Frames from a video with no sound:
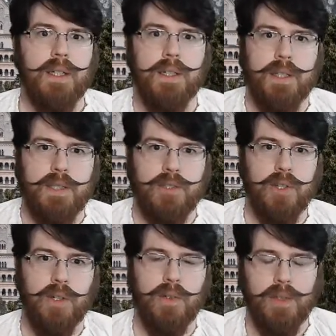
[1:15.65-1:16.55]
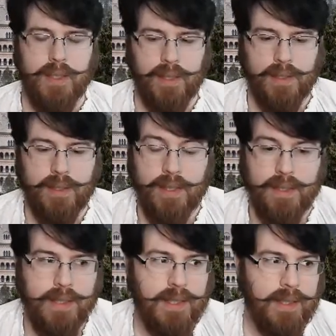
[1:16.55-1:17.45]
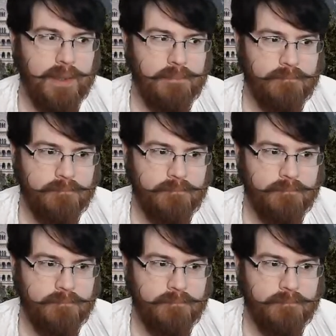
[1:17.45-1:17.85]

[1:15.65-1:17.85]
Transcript: on this show, I'm